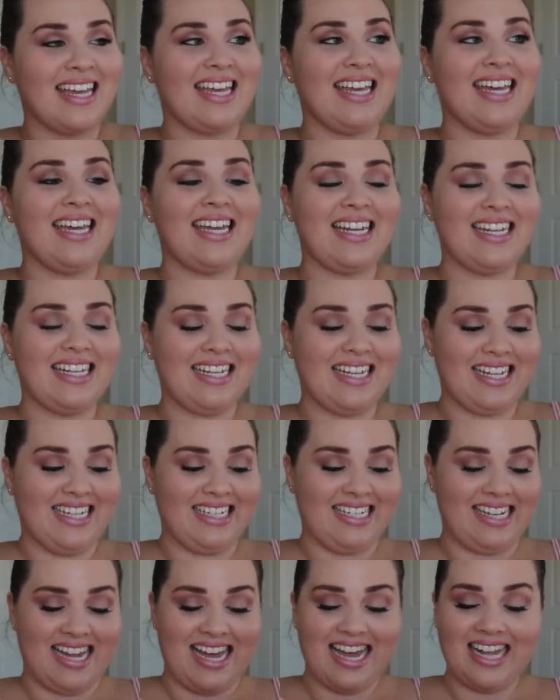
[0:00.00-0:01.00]
It
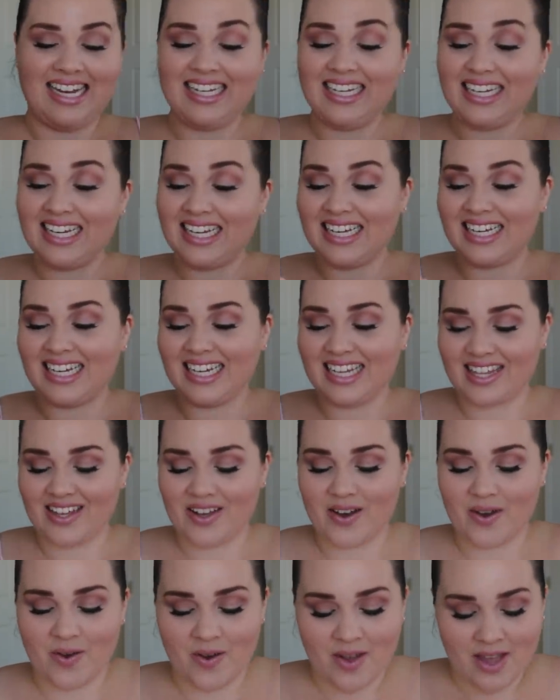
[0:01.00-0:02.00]
does not look good
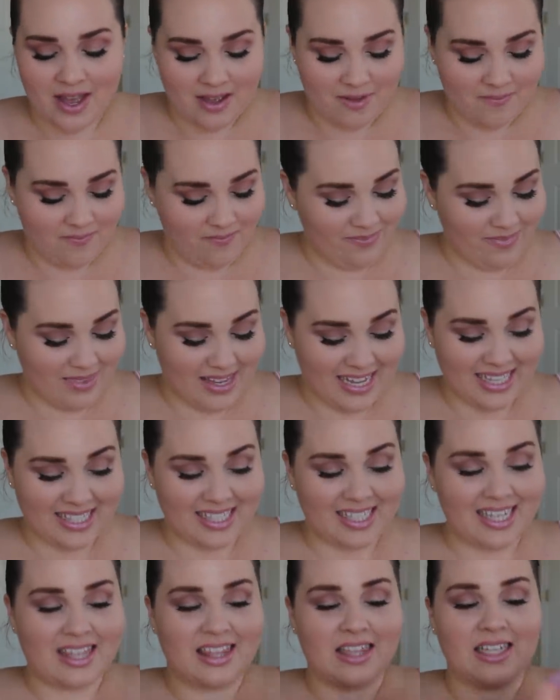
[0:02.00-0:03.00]
though.
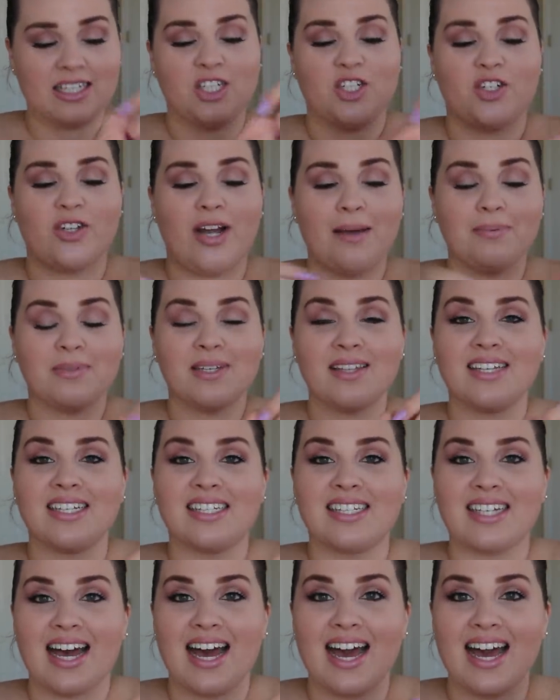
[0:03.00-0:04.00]
It's like the straps on the
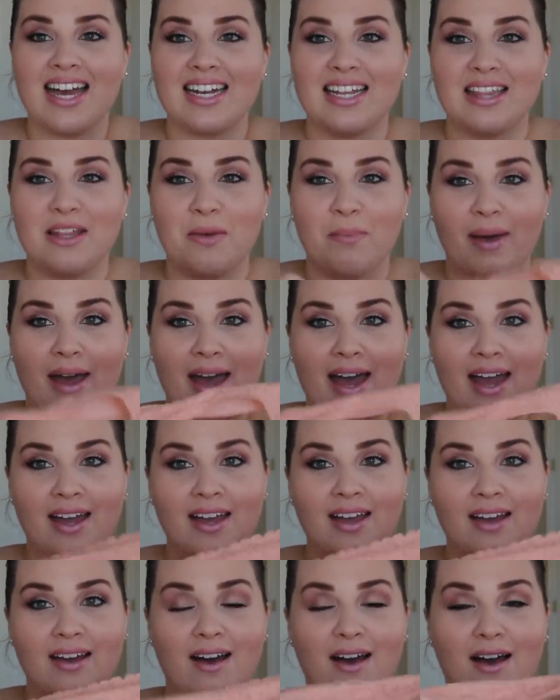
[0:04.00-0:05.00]
side and in the
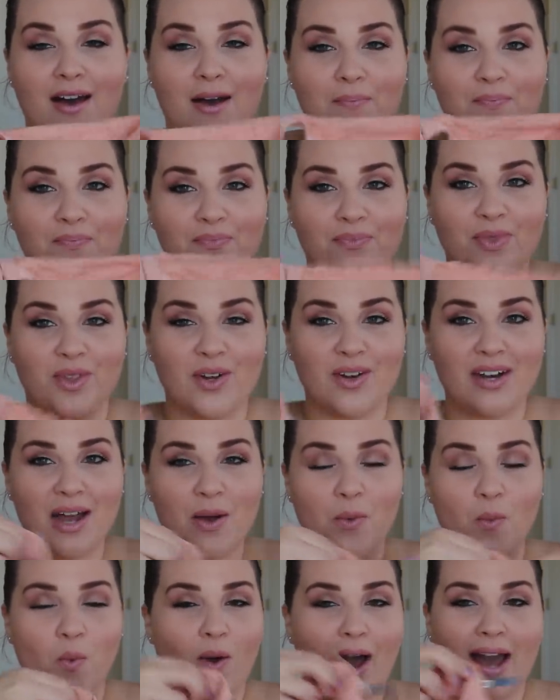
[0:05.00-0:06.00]
back, they're
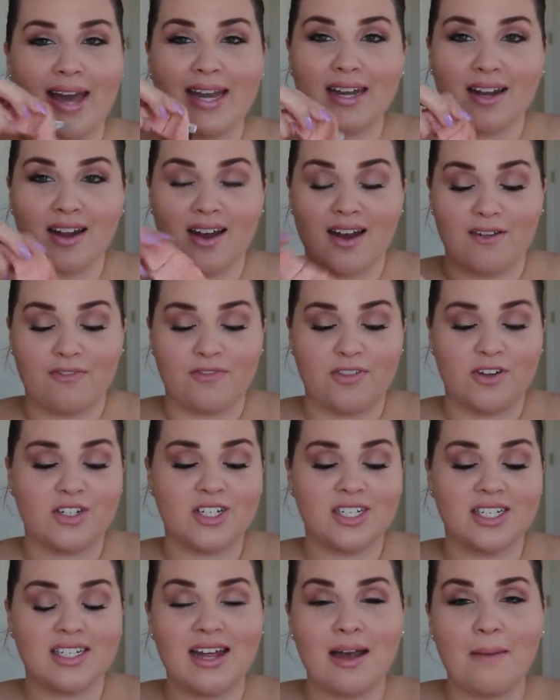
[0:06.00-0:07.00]
not wide enough. They're
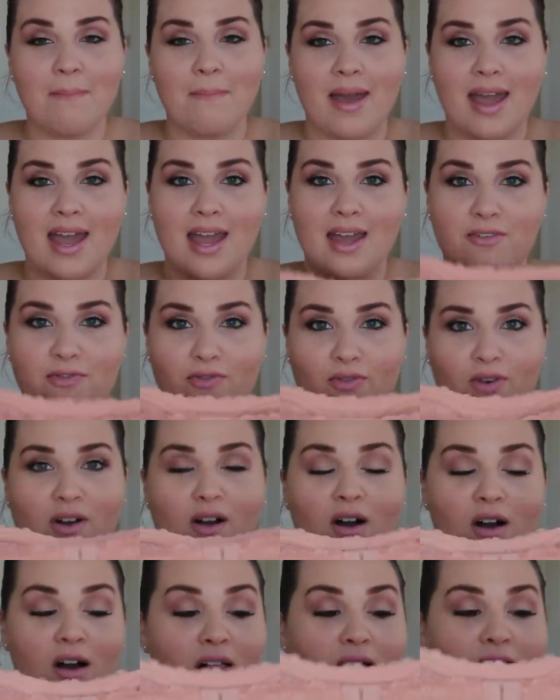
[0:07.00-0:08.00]
just not made
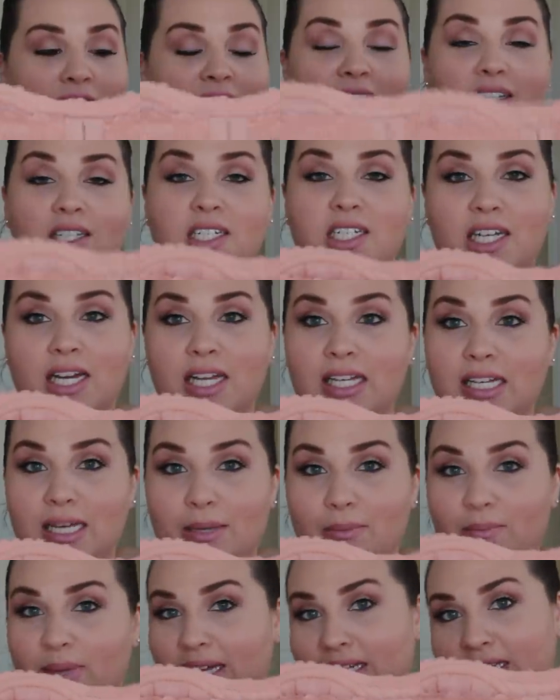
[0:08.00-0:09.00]
for all of this
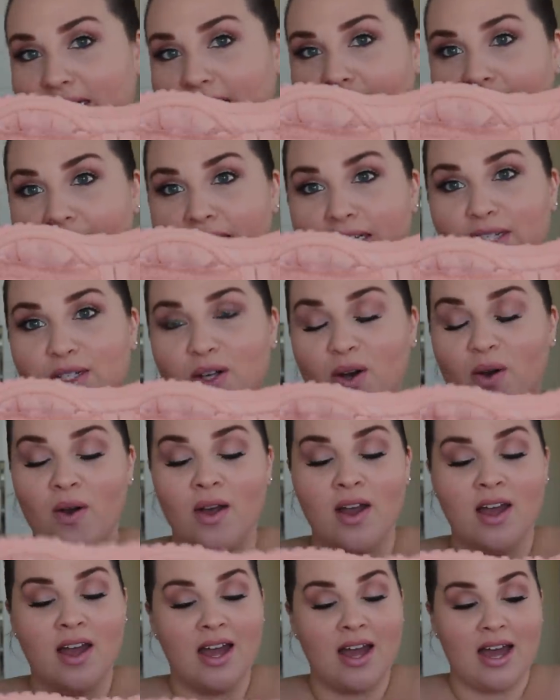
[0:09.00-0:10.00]
jelly basically.
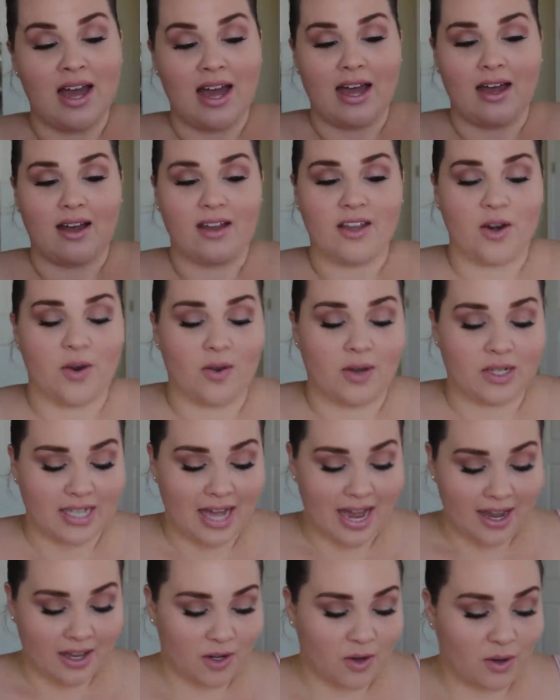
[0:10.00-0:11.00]
So, you know, because
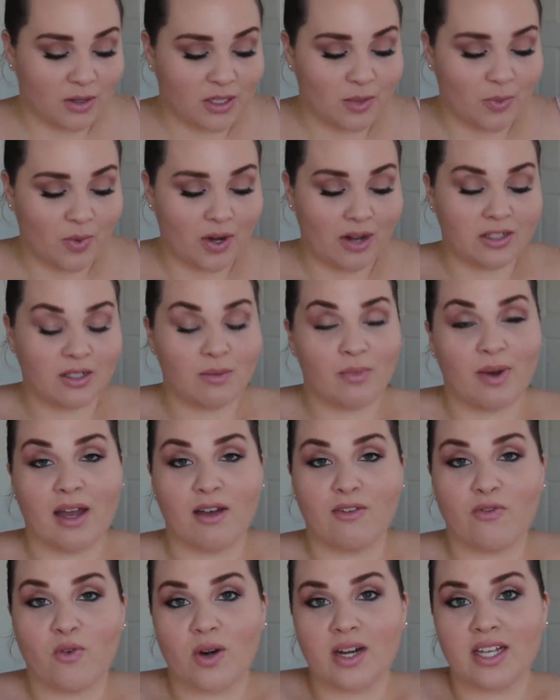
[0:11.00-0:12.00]
I could go somewhere else and buy
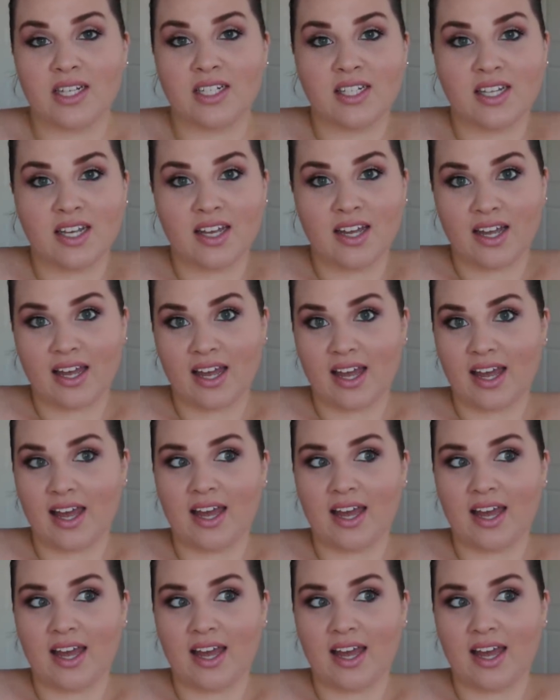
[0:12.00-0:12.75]
a 40C